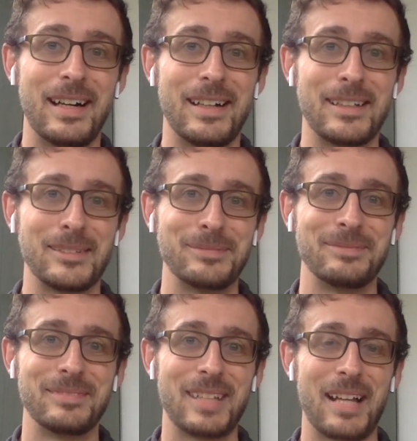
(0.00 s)

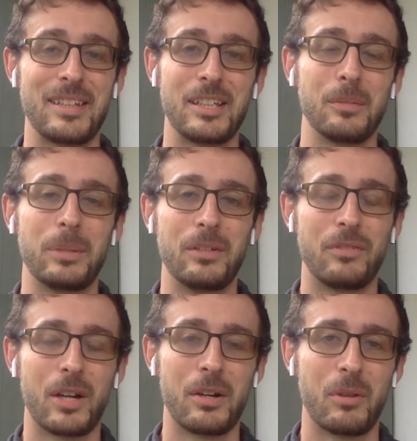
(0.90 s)
I think it'll be
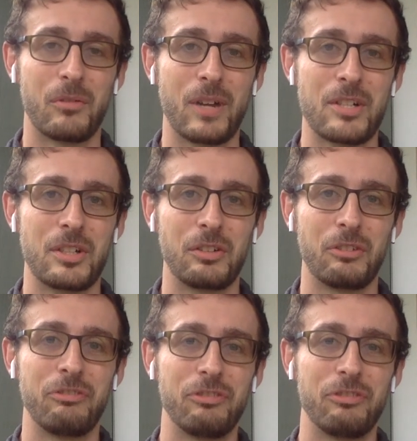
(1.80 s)
very refreshing to